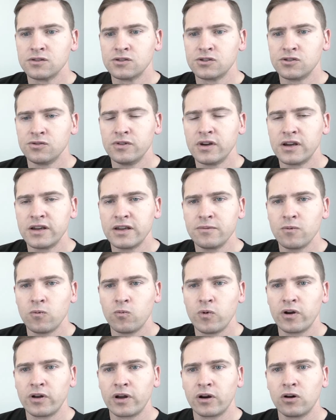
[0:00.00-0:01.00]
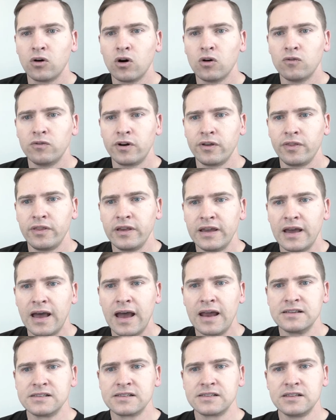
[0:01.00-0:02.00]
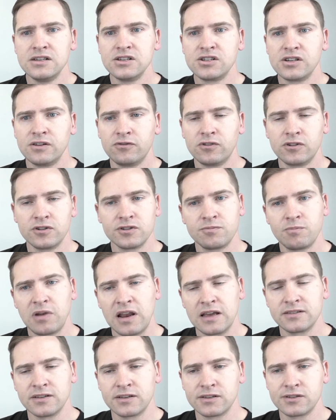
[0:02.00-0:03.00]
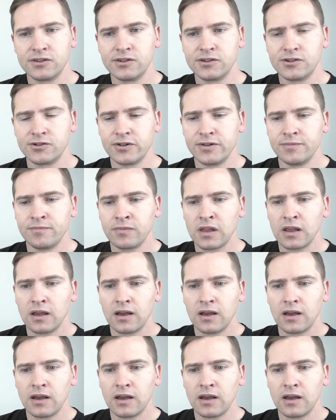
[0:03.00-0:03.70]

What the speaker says: Today, we're going to go over the anesthesia for plastic surgery.